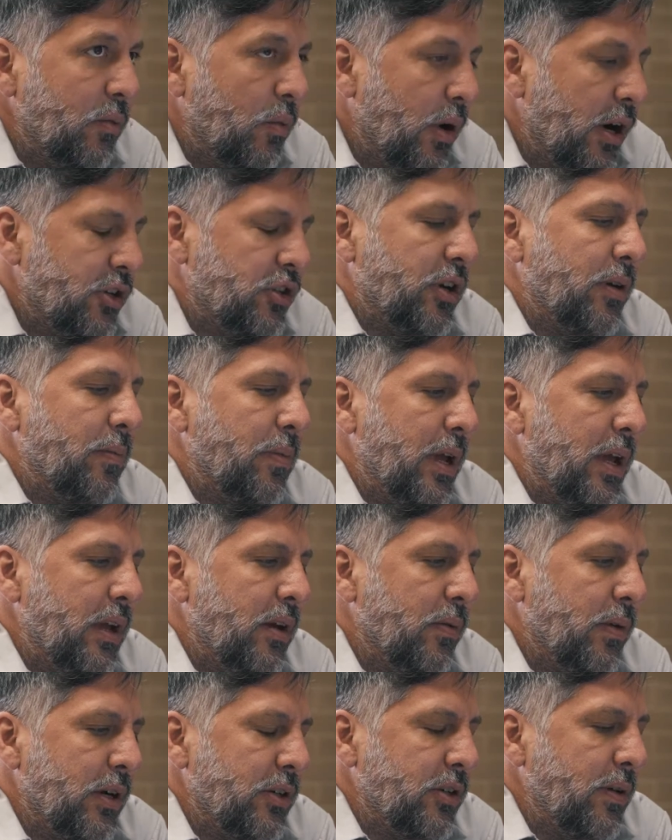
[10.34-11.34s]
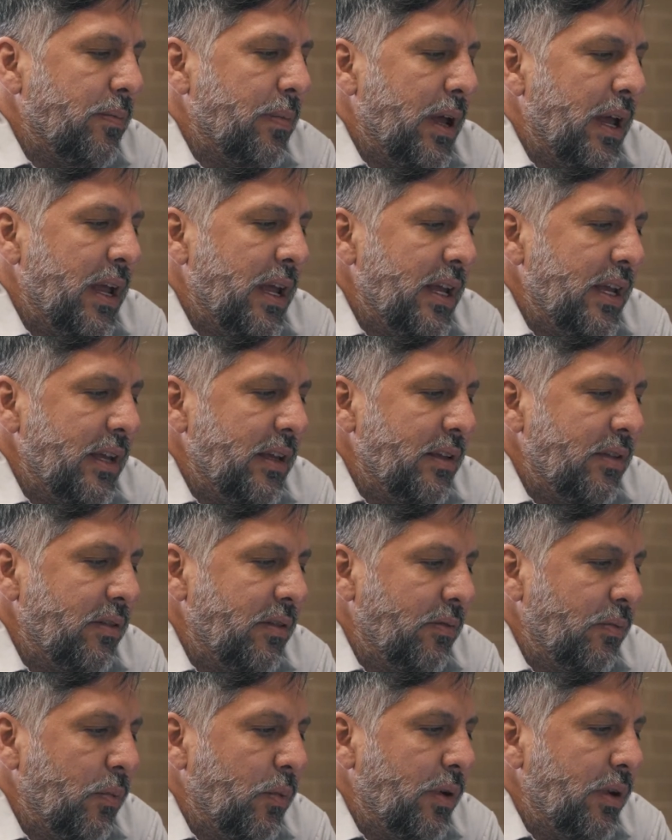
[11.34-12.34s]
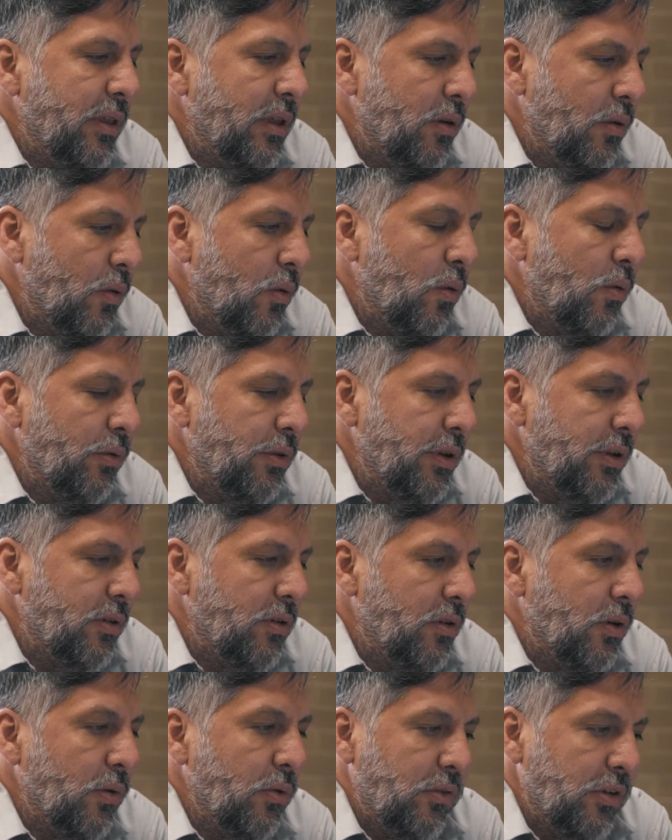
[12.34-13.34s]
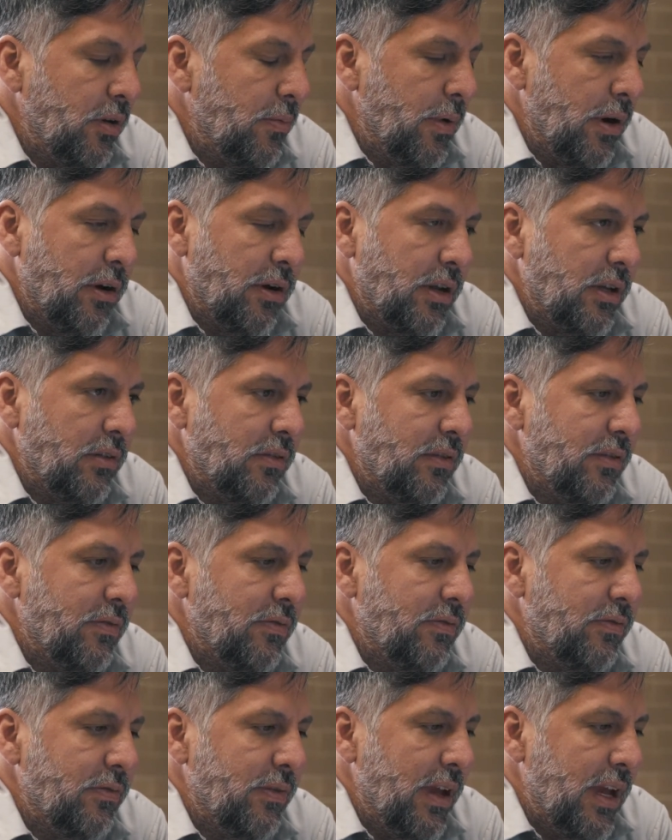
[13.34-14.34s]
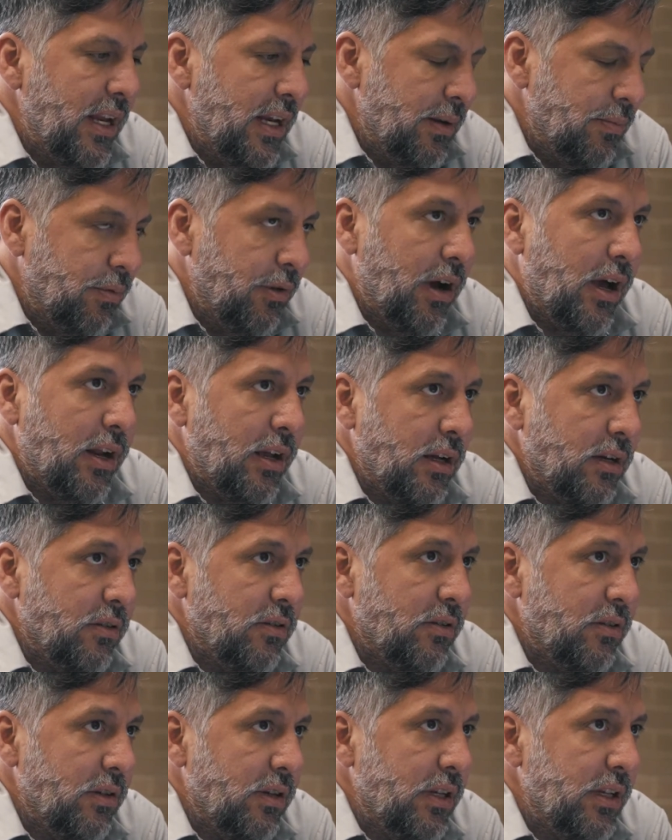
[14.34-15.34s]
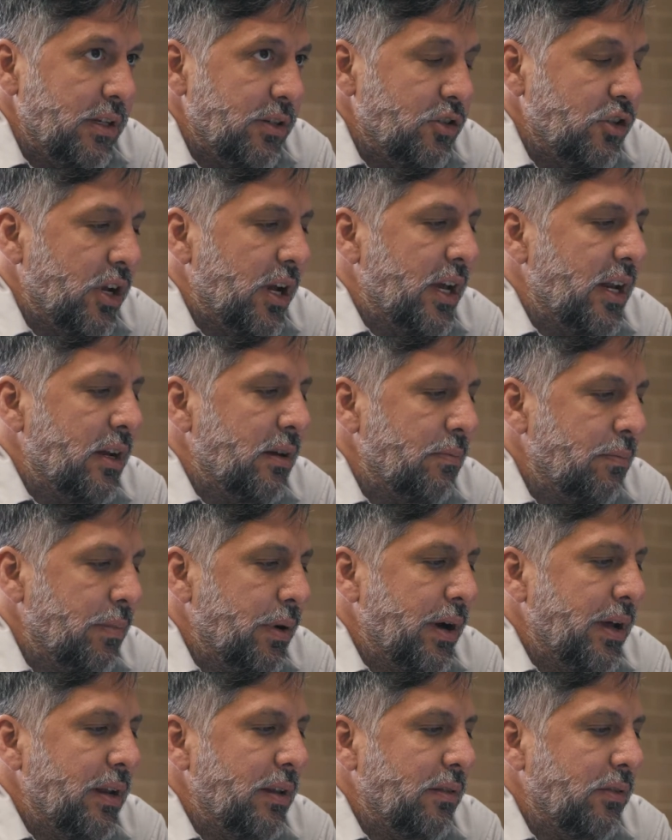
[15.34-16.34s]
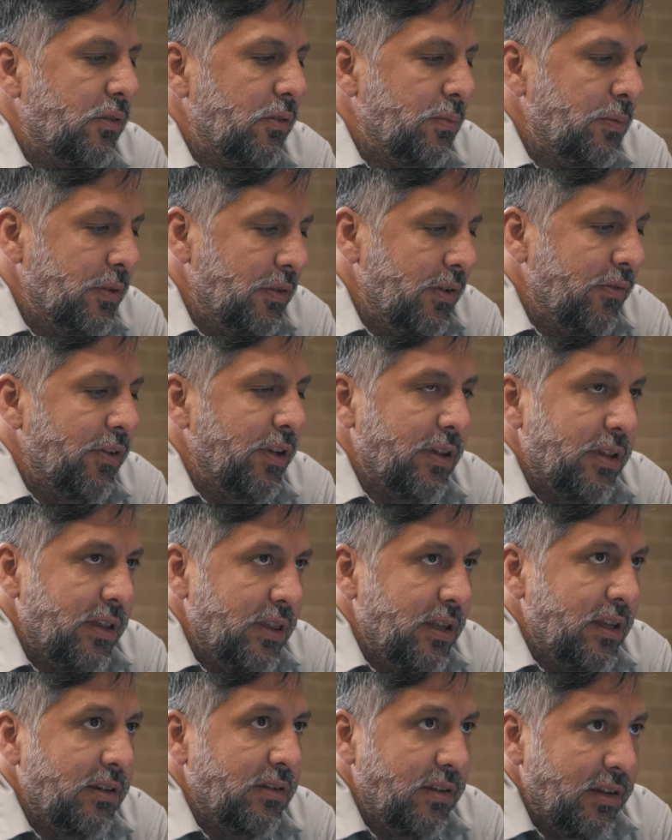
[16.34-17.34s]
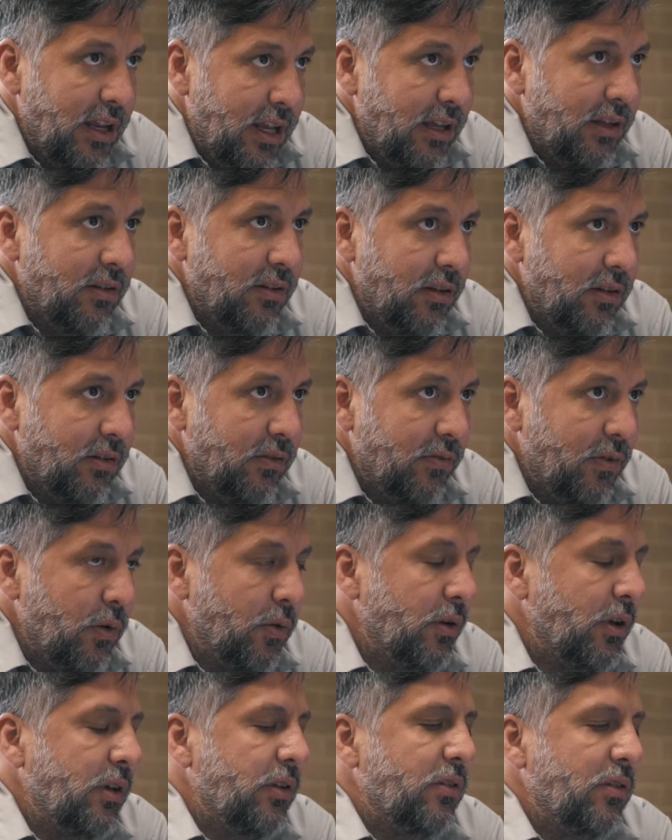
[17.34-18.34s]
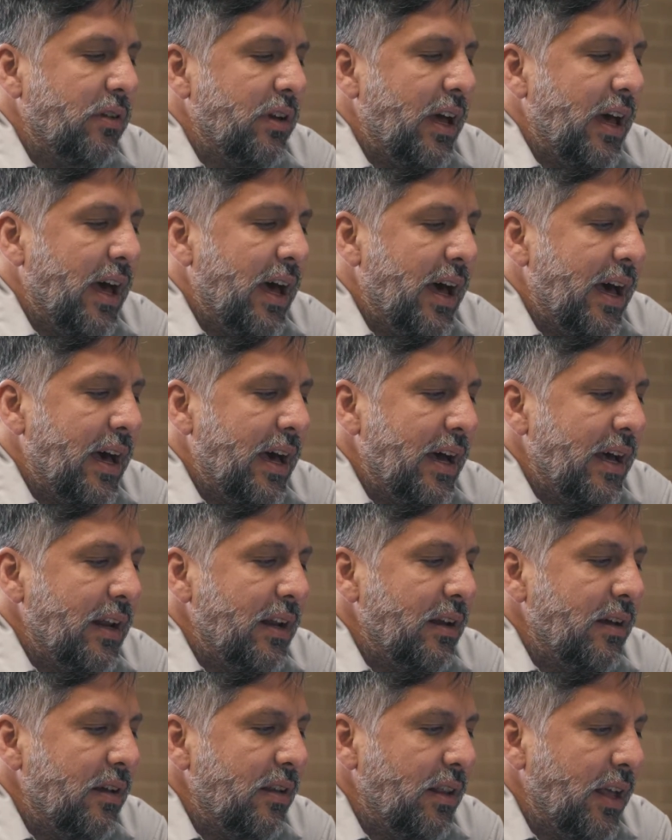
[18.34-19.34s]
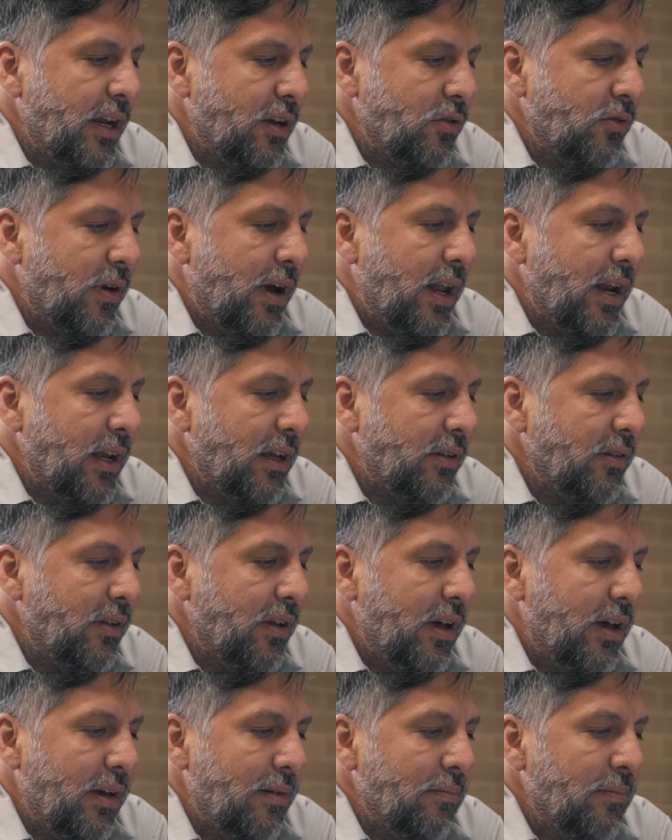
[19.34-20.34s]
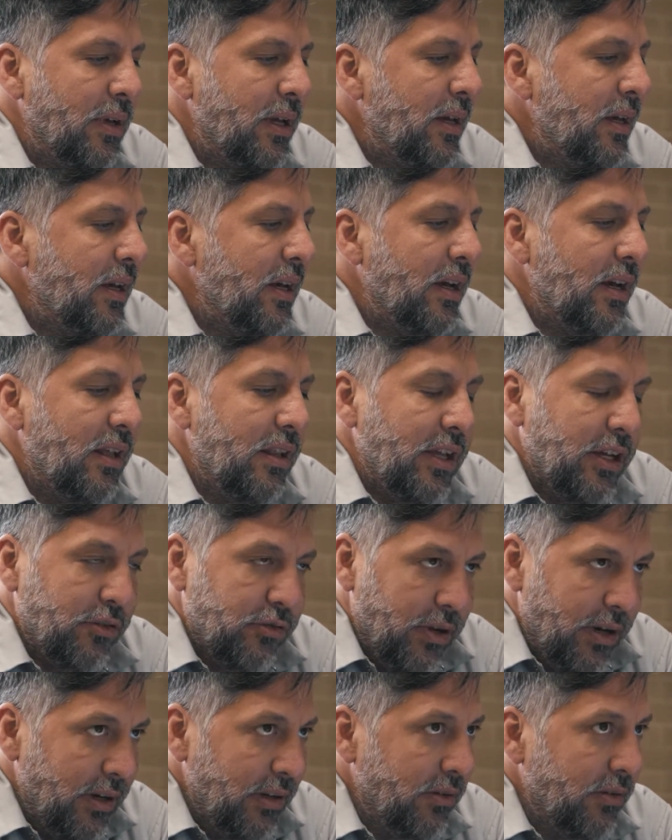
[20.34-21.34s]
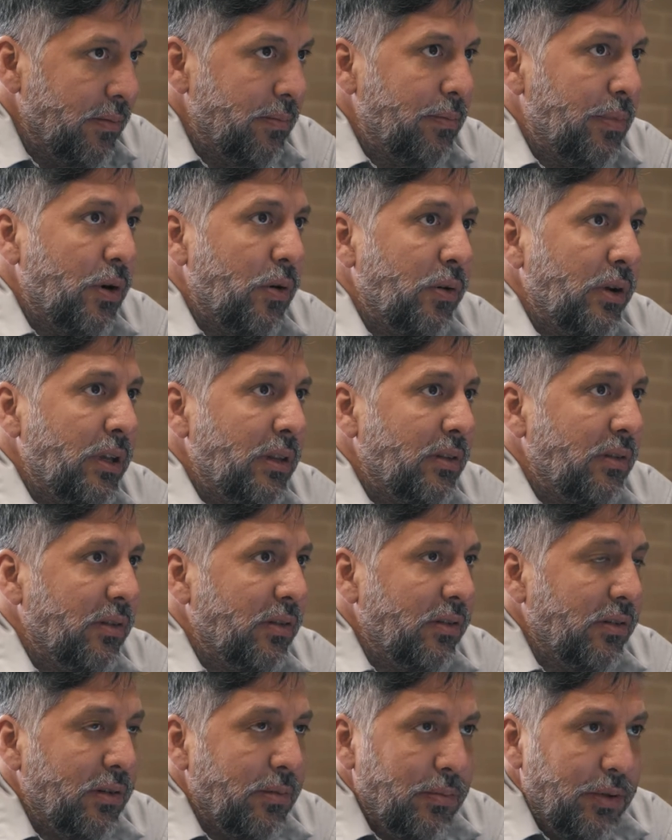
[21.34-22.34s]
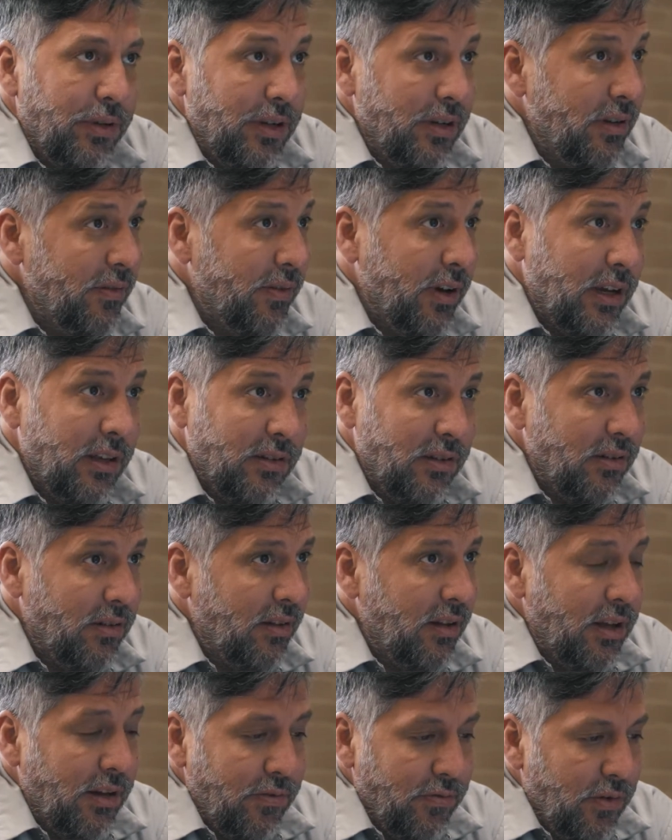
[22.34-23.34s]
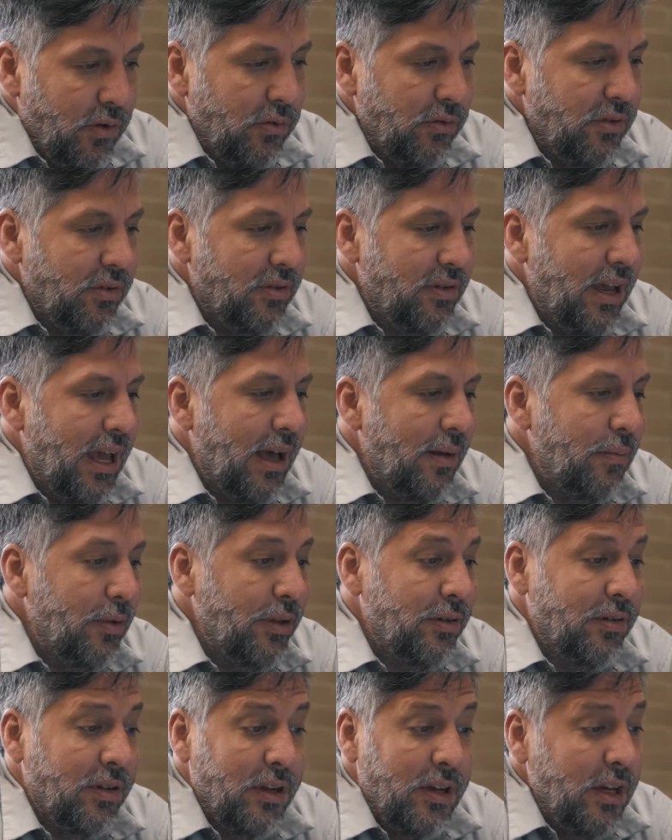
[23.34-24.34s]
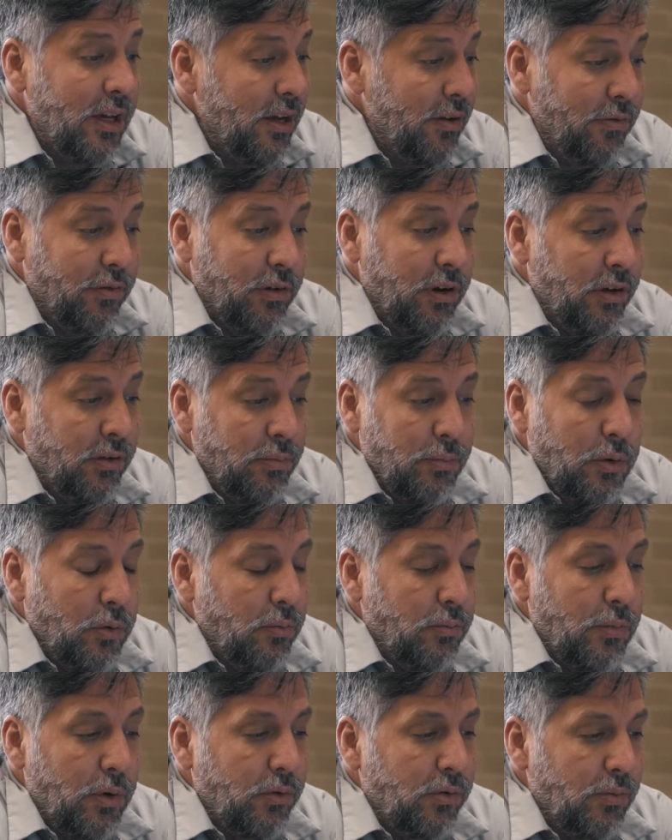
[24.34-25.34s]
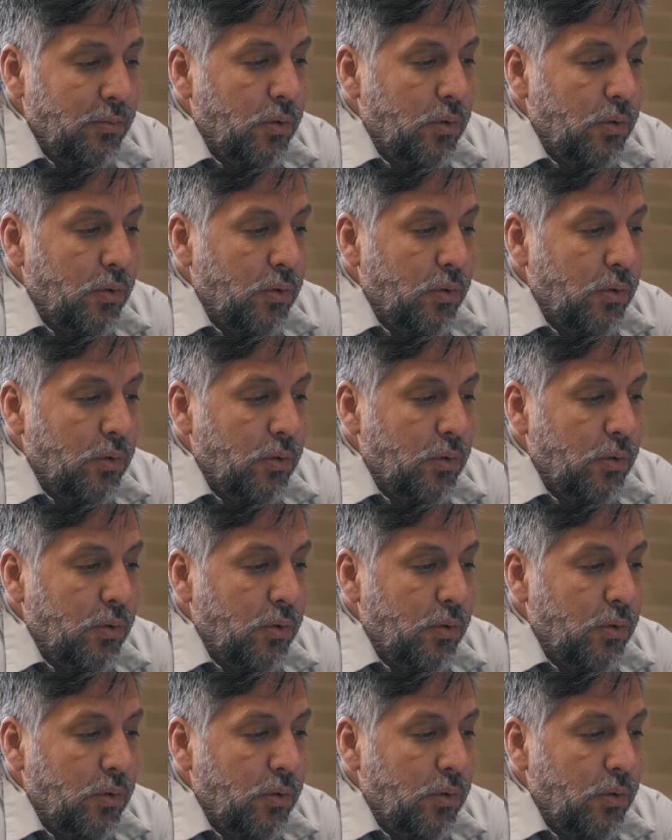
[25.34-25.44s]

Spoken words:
Huaqiangbei. Huaqiangbei is one of the oldest wholesale markets of any product in China, but specifically these days it's focused on electronics, electronic components, complete devices like phones and tablets. For us, most